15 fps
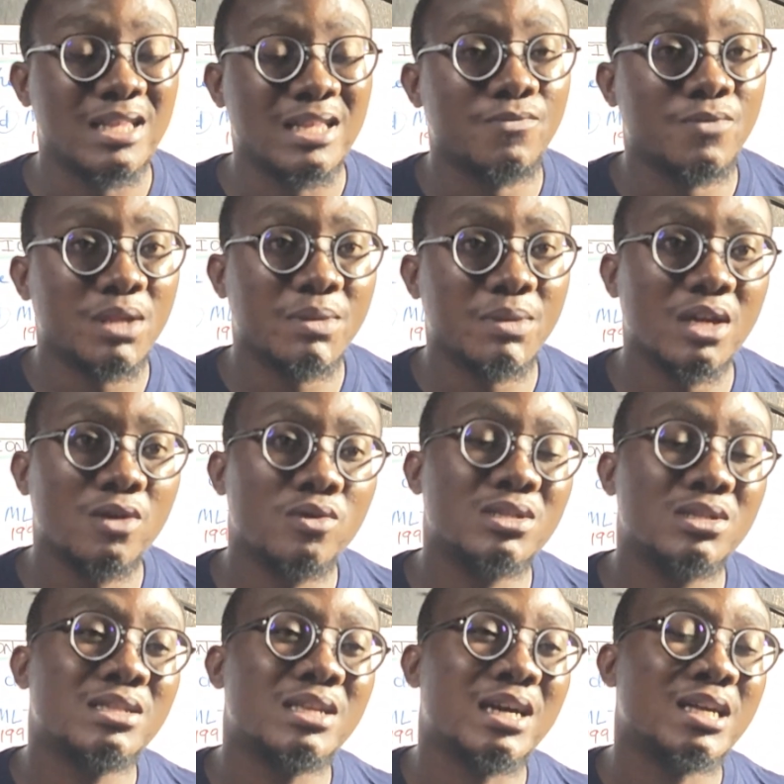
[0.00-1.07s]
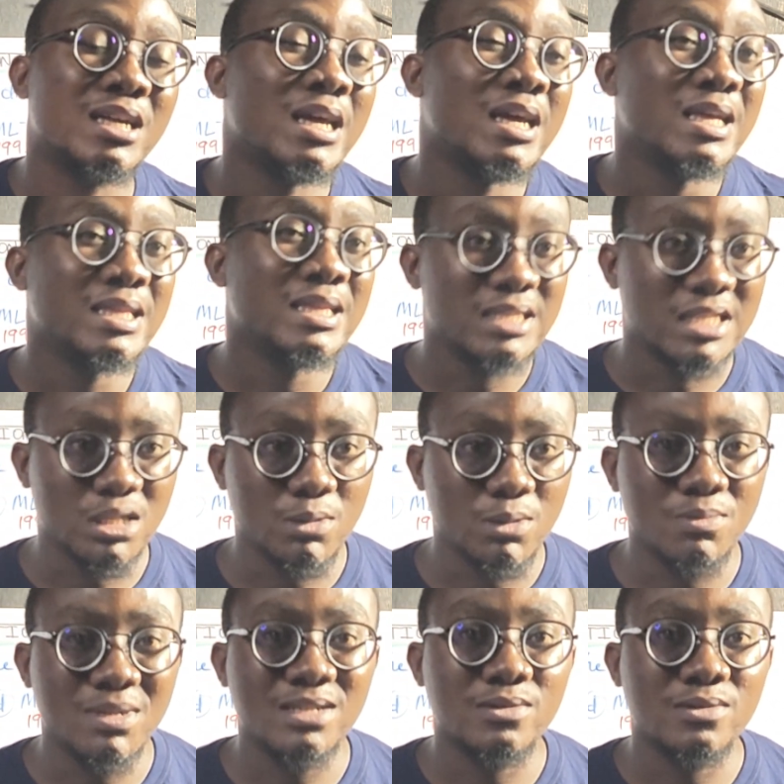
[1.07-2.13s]
In the phenomenon also that
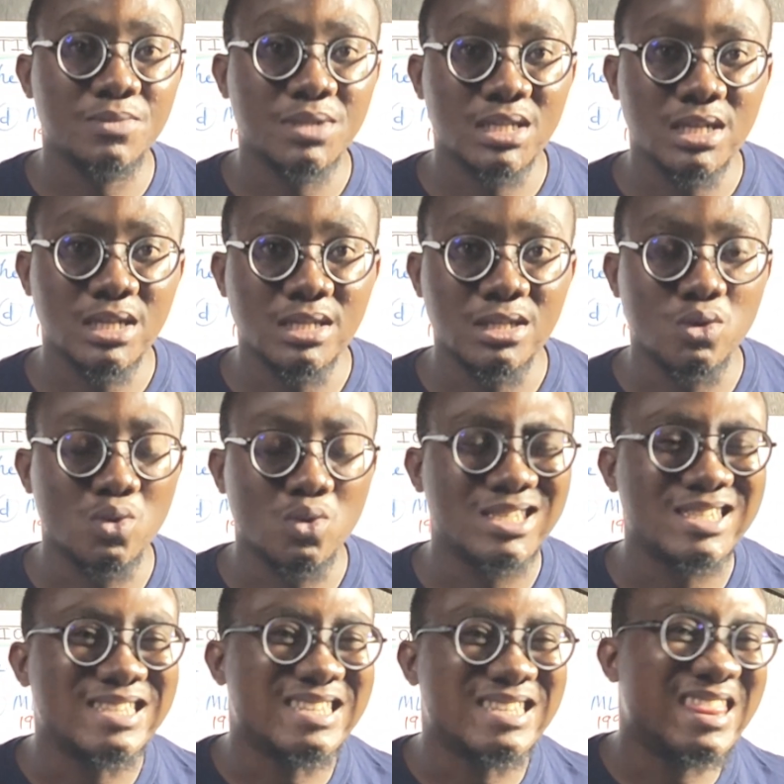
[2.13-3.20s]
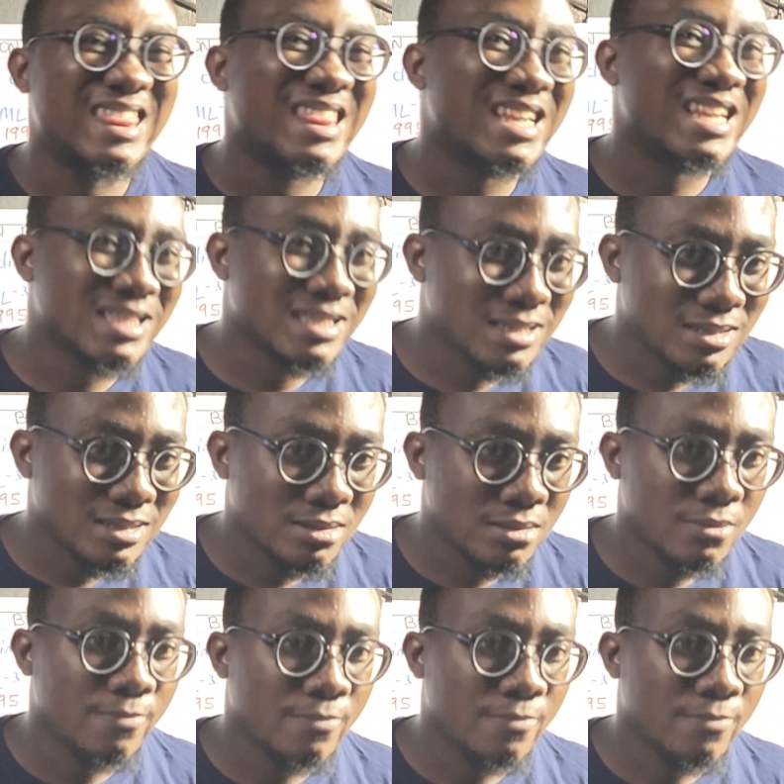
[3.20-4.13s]
displacement represent is what is length.